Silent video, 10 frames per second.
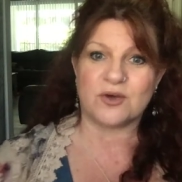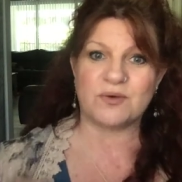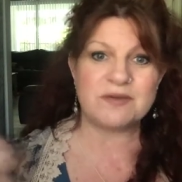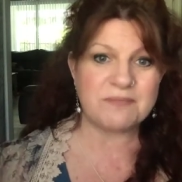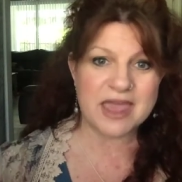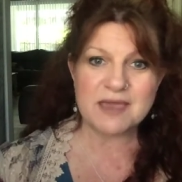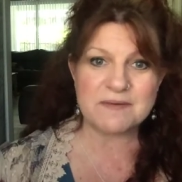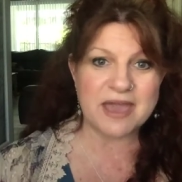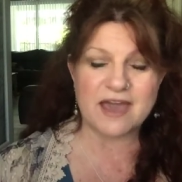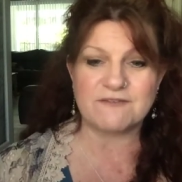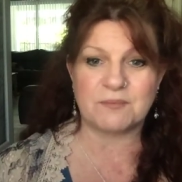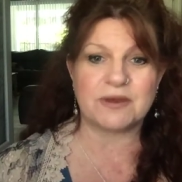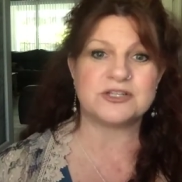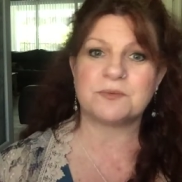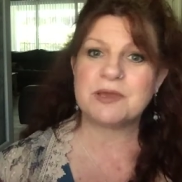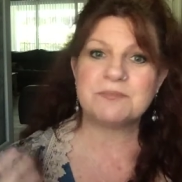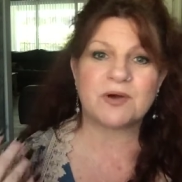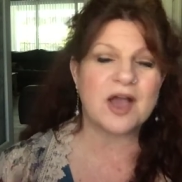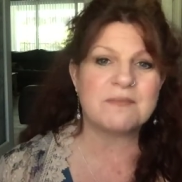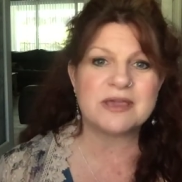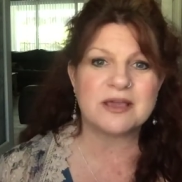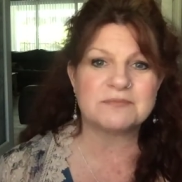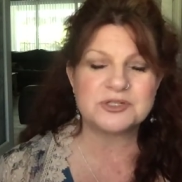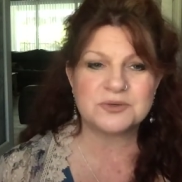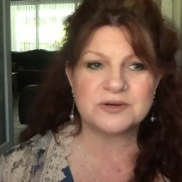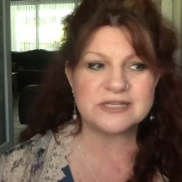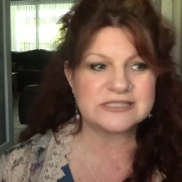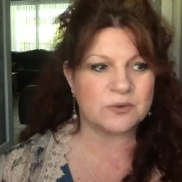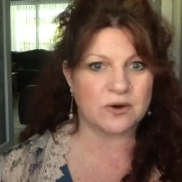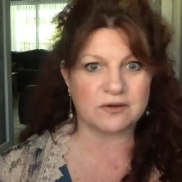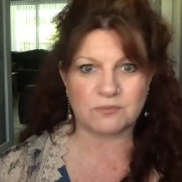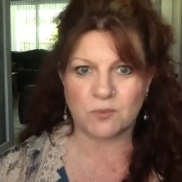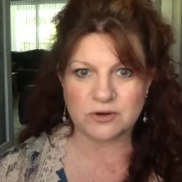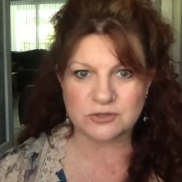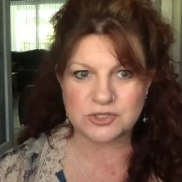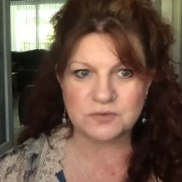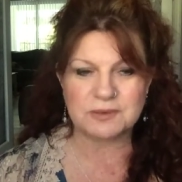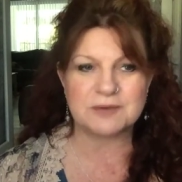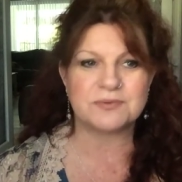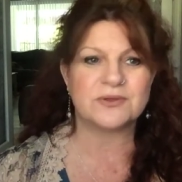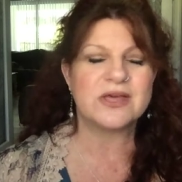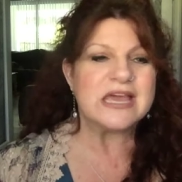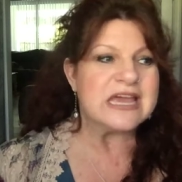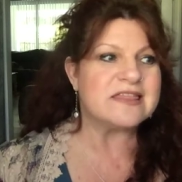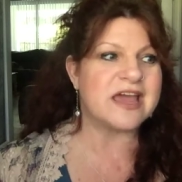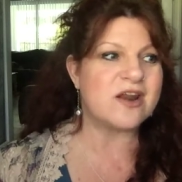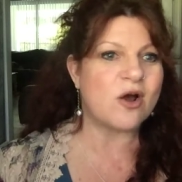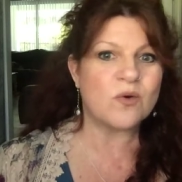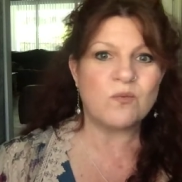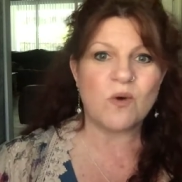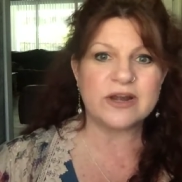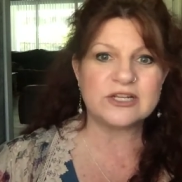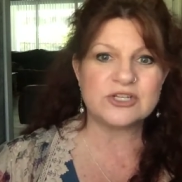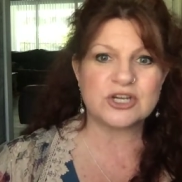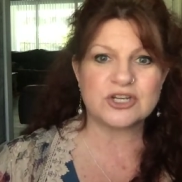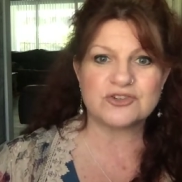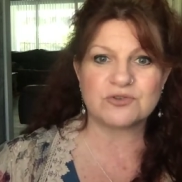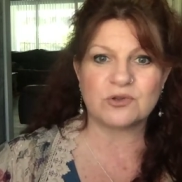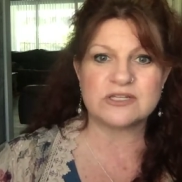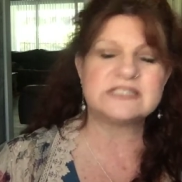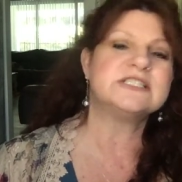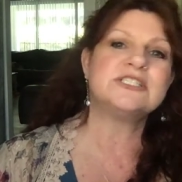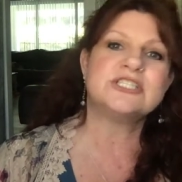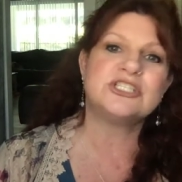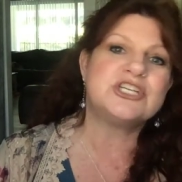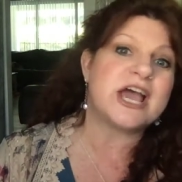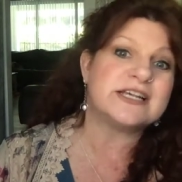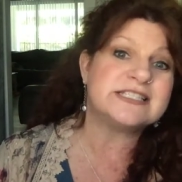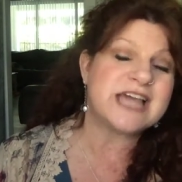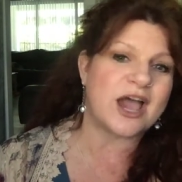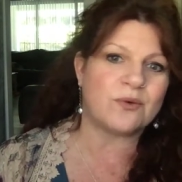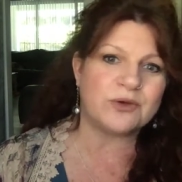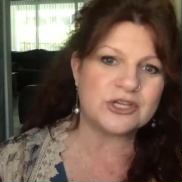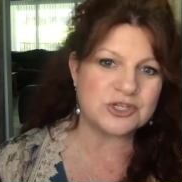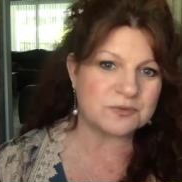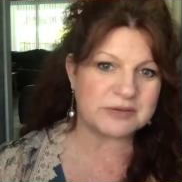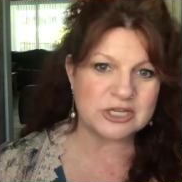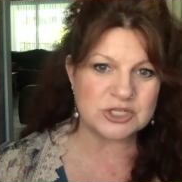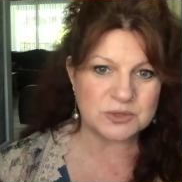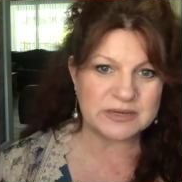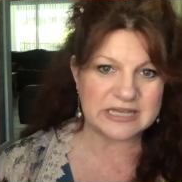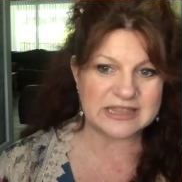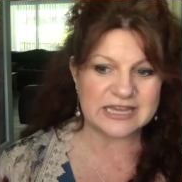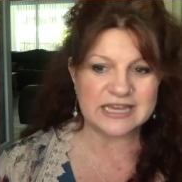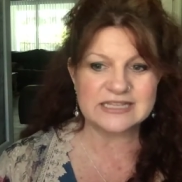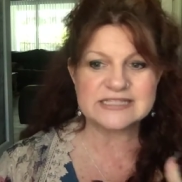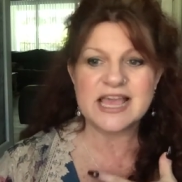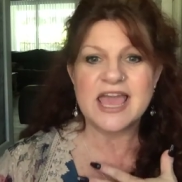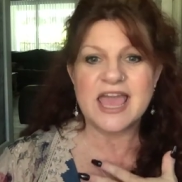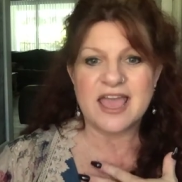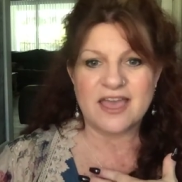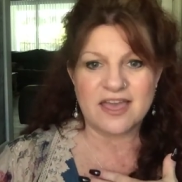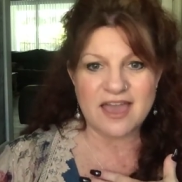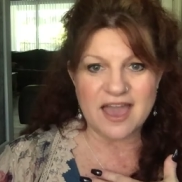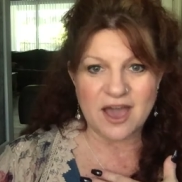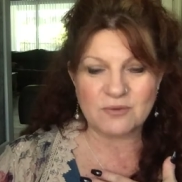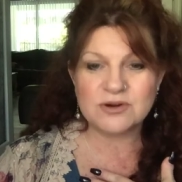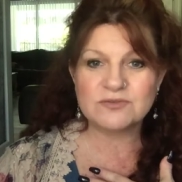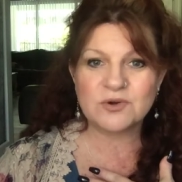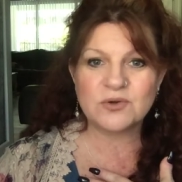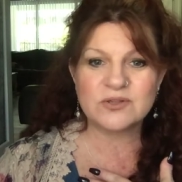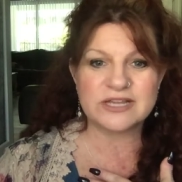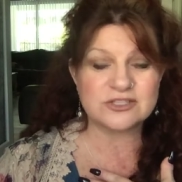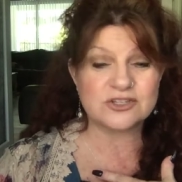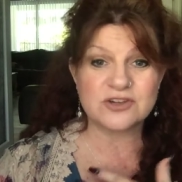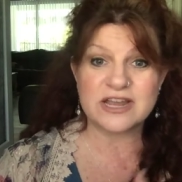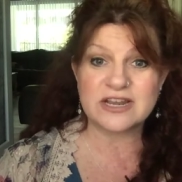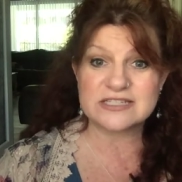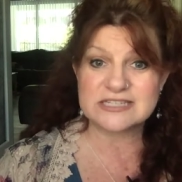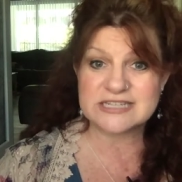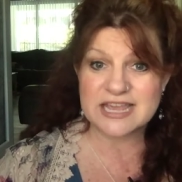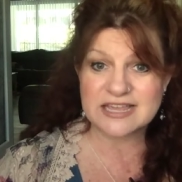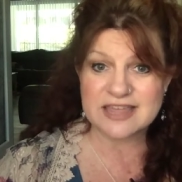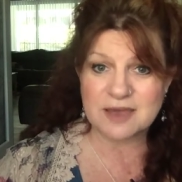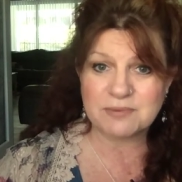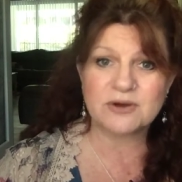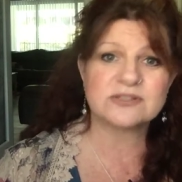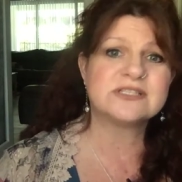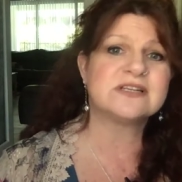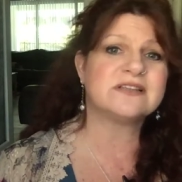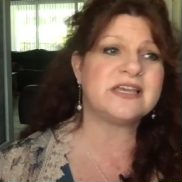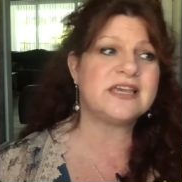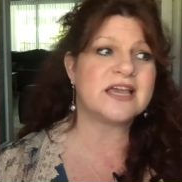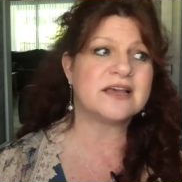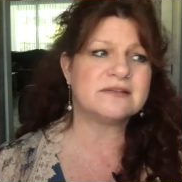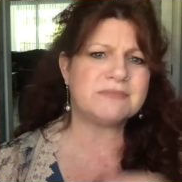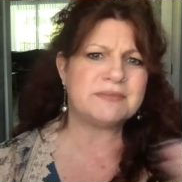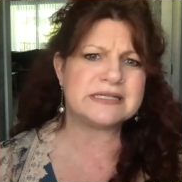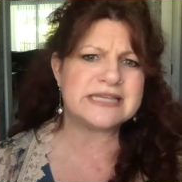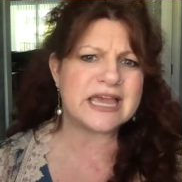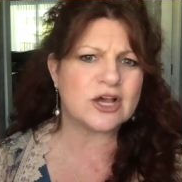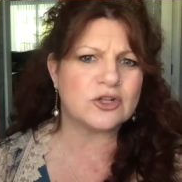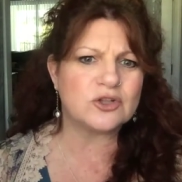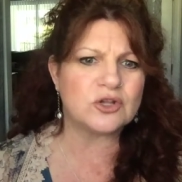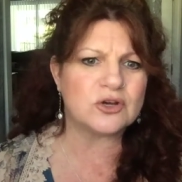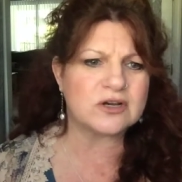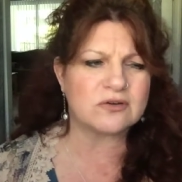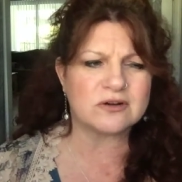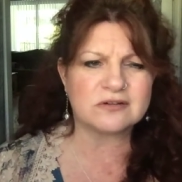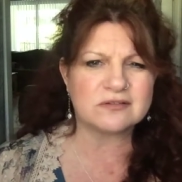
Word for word: We may have a bunch of people coming up to us, or one or two people, that are wanting to control us and suggest how we should be doing things. Our role is to try not to take that personally. Maybe take a look or